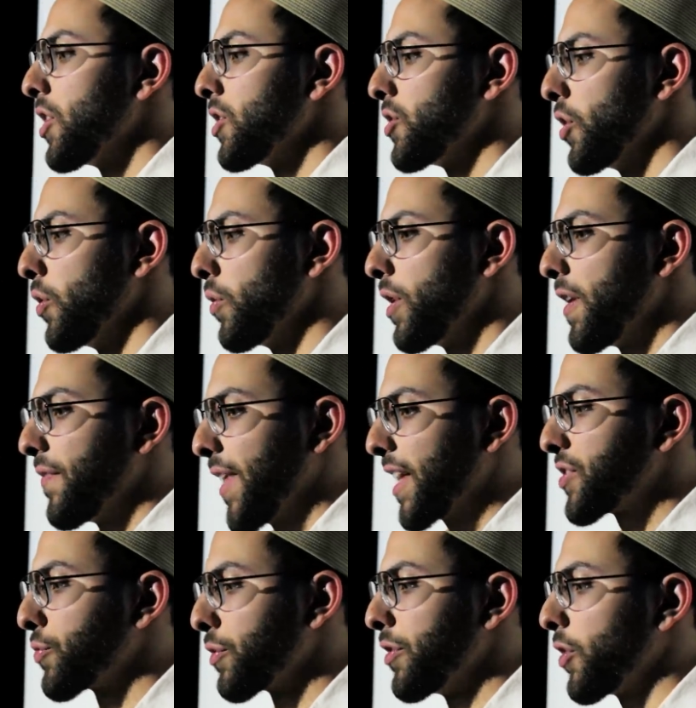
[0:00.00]
So
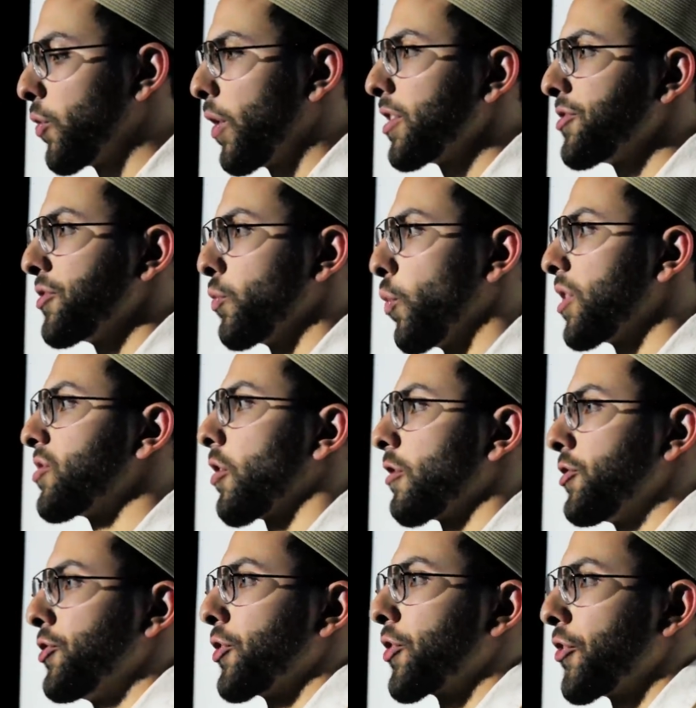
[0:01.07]
that's really the question. What's
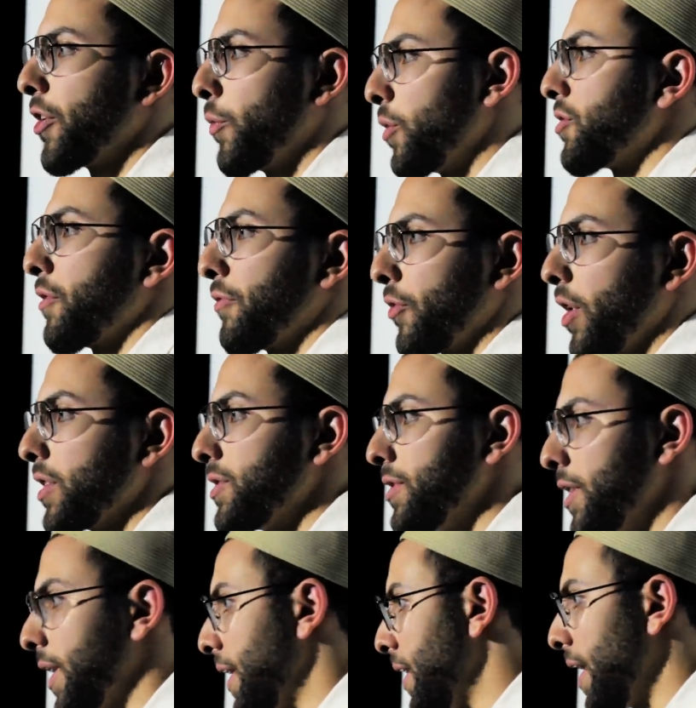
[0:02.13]
our sugar and what's our
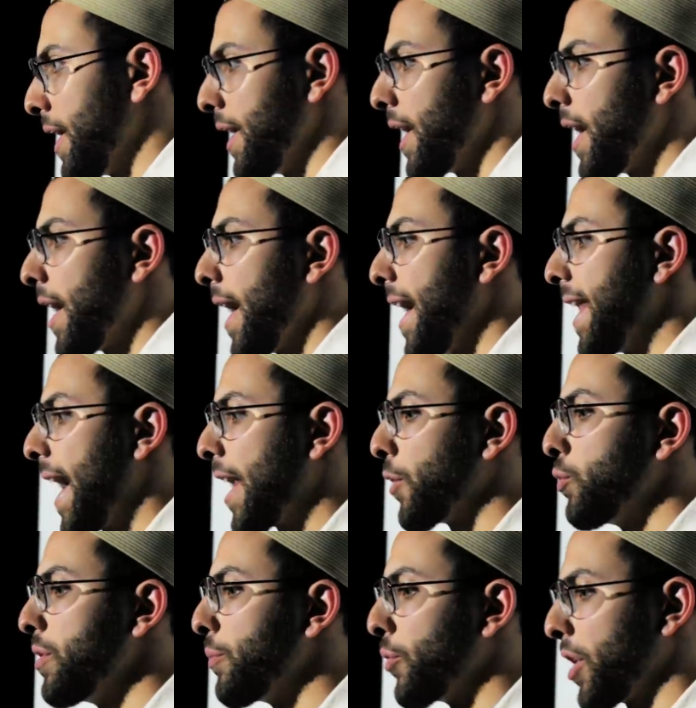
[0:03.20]
frosting and, and, and how
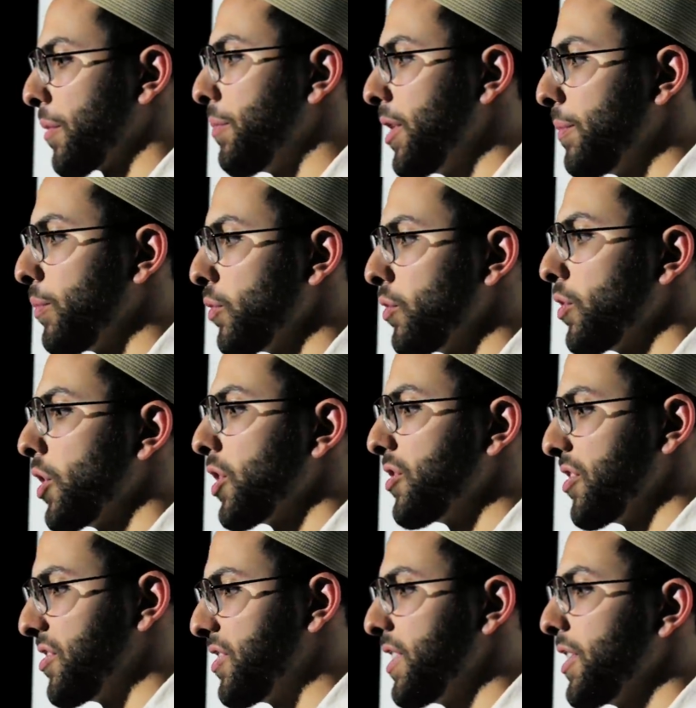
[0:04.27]
do we bring people
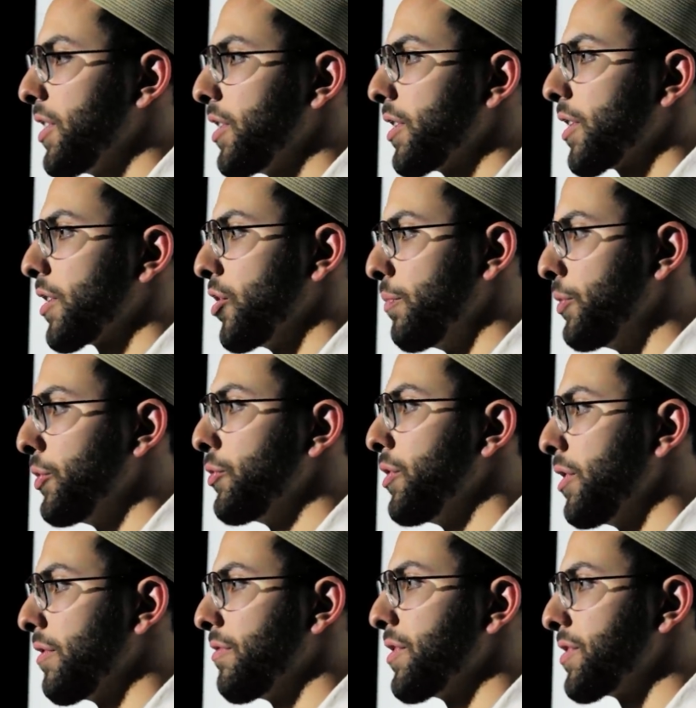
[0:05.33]
to see the
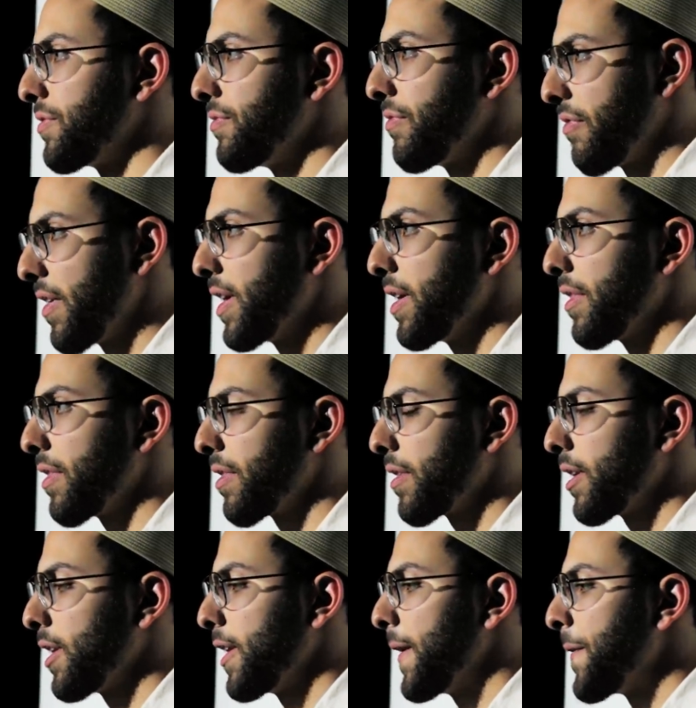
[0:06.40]
beauty of this faith?
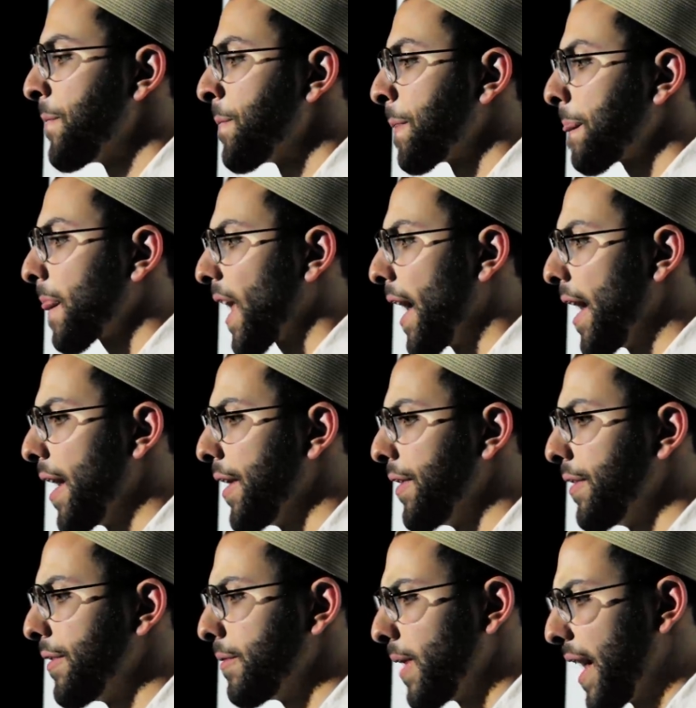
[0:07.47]

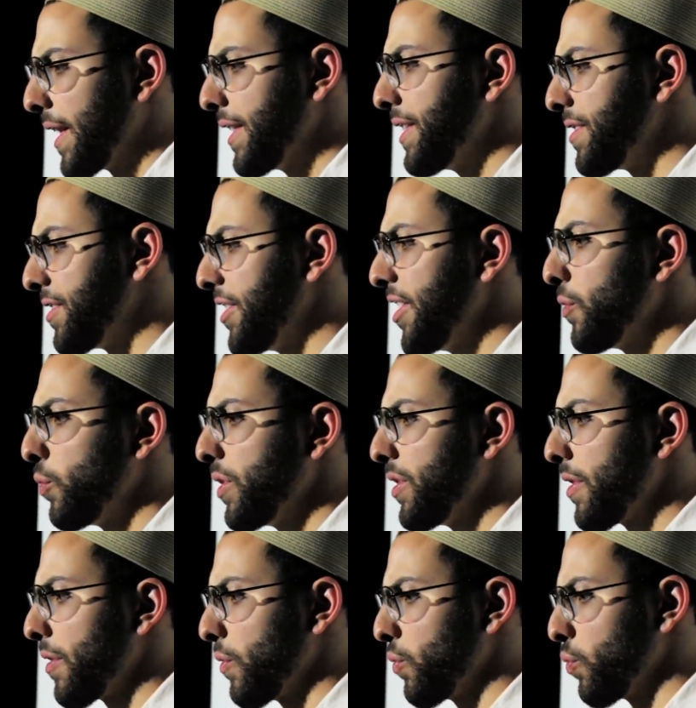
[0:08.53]
And at EC
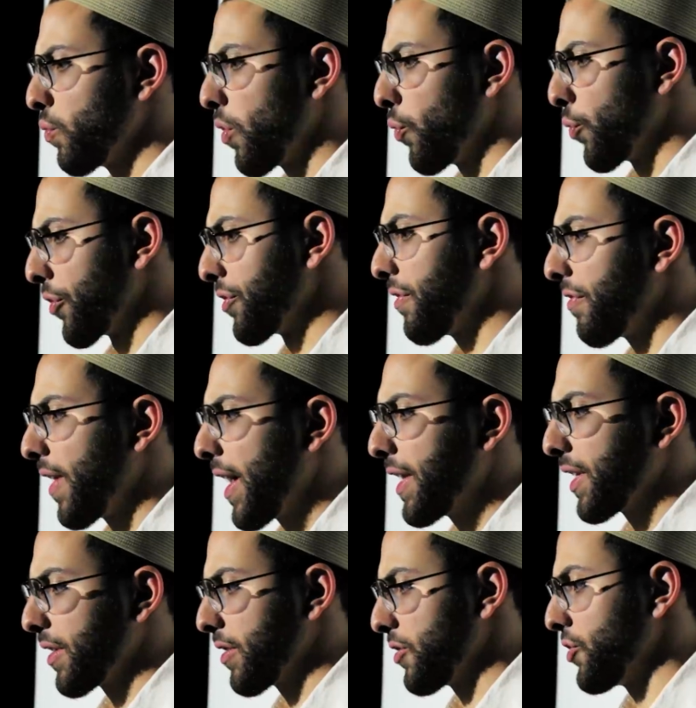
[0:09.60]
we we're
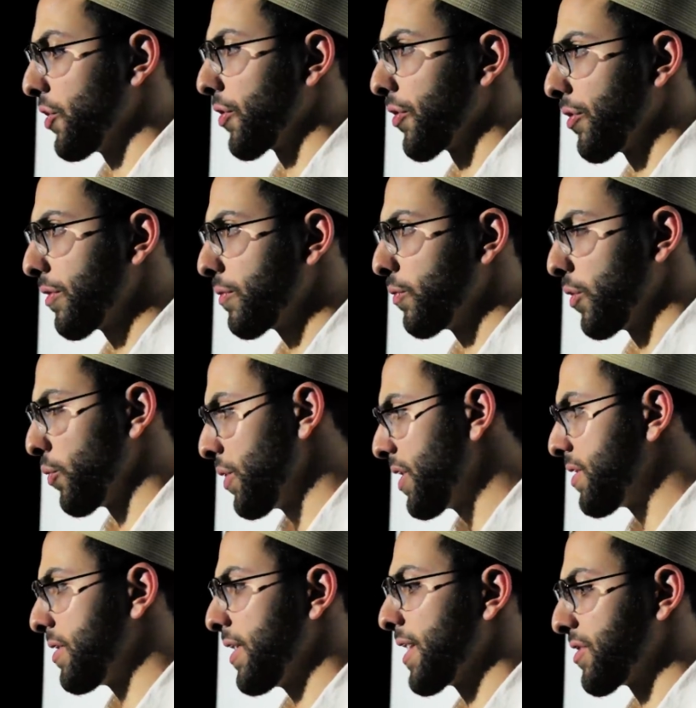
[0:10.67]
defining the sugar, what we
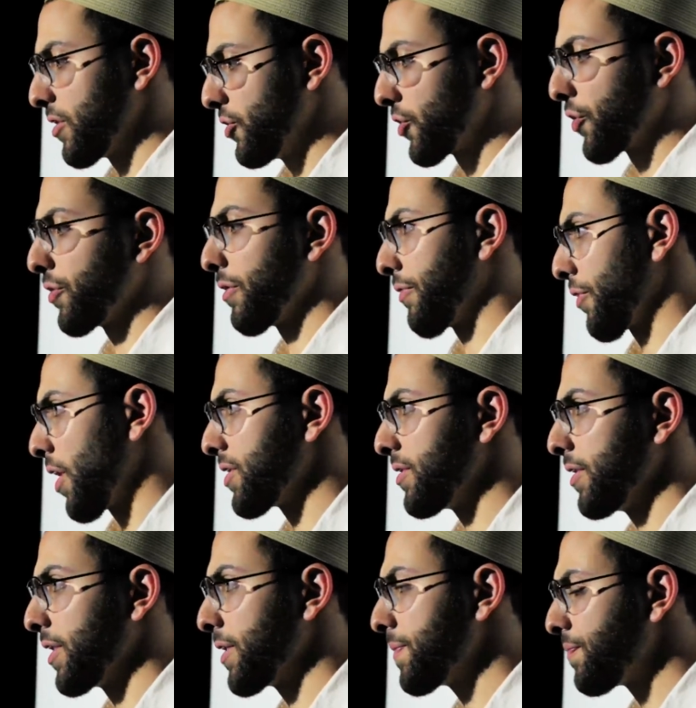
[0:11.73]
see as the sugar and the
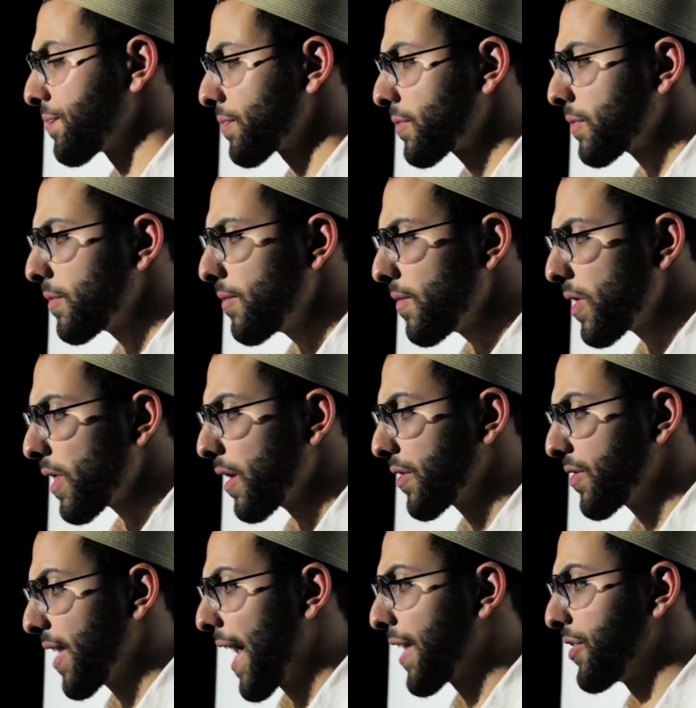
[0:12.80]
frosting,
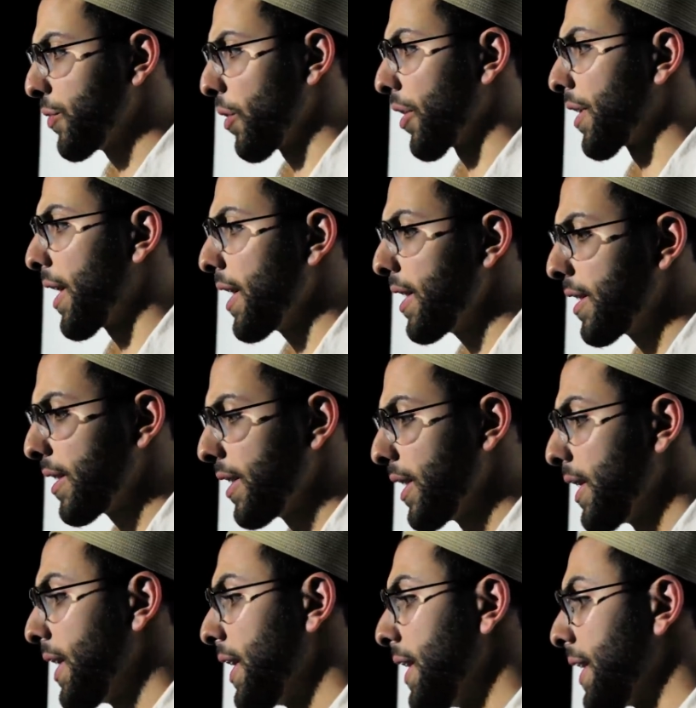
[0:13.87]
to add to our cake
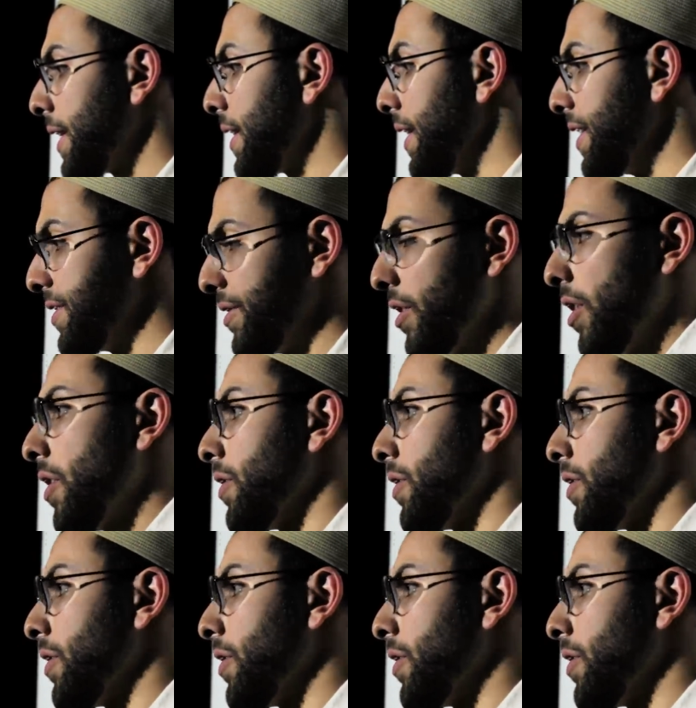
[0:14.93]
is the